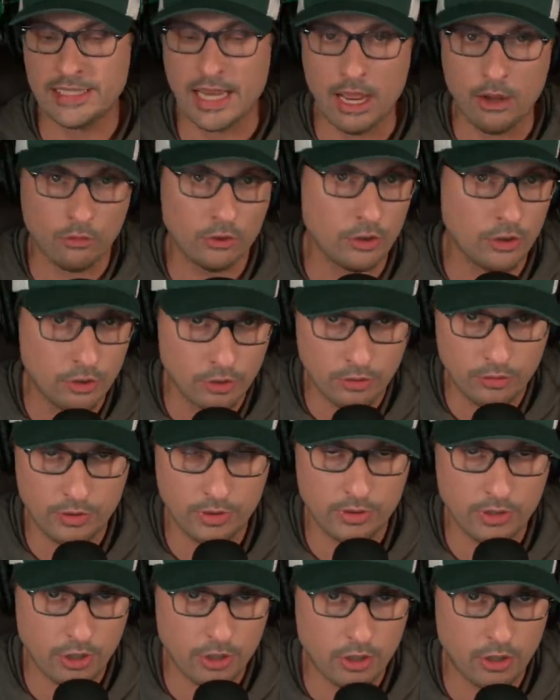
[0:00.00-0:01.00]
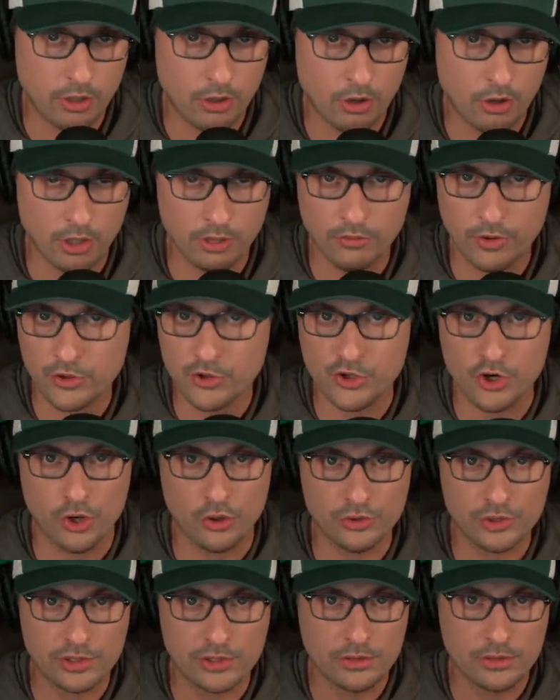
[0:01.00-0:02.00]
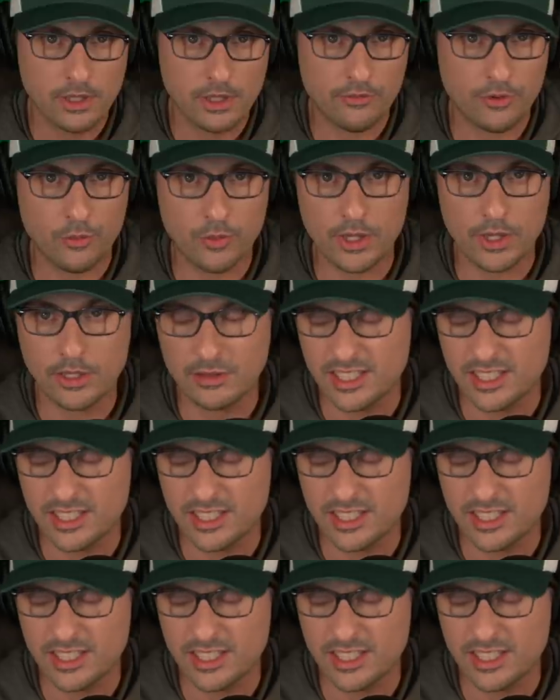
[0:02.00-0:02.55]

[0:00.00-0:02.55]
download our, all of our shows every week,